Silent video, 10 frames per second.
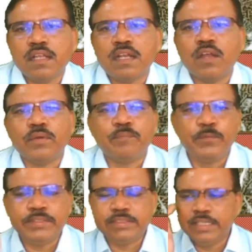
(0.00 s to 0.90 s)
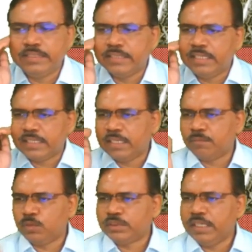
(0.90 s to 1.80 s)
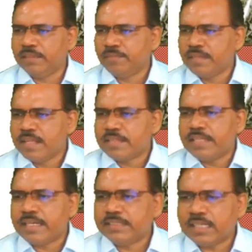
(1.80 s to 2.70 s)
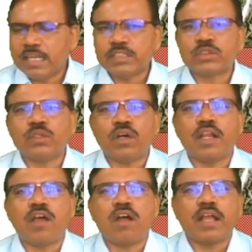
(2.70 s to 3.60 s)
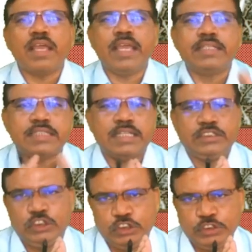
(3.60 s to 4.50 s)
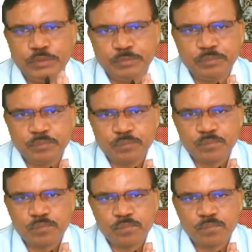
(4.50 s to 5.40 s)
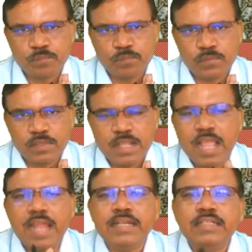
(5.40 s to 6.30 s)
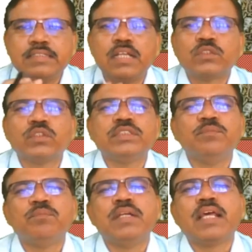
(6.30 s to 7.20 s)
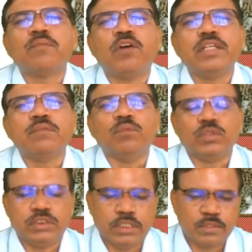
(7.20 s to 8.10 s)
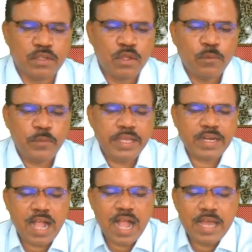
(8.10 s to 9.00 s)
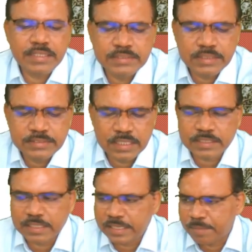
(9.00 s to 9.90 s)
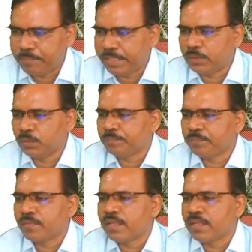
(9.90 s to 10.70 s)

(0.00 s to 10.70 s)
Now if we see resultant motion, that is also along x-axis. And it is also simple harmonic motion, where r is resultant amplitude.